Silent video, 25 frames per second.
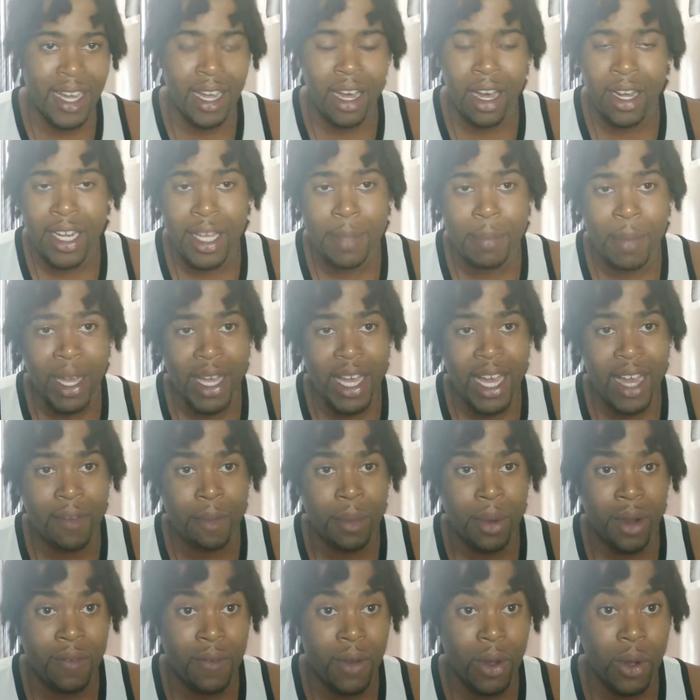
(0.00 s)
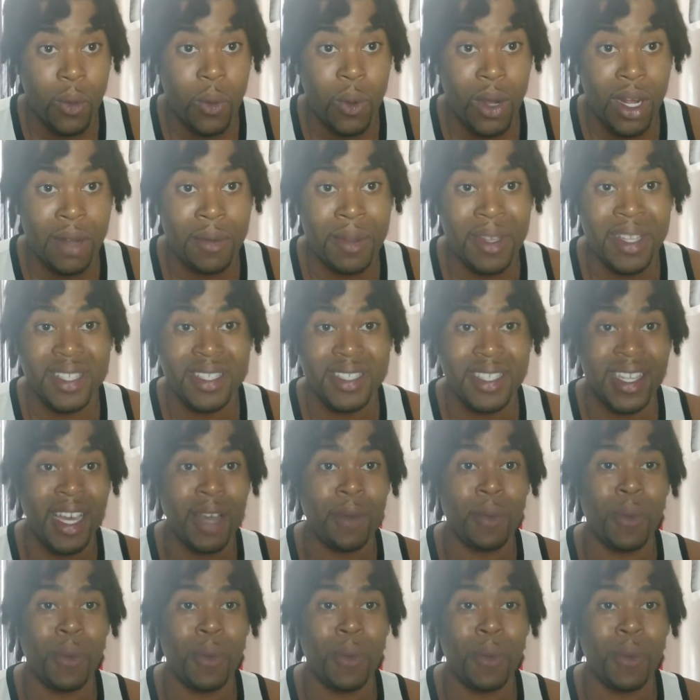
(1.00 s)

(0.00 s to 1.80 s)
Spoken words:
or they might have more of Aquarius side,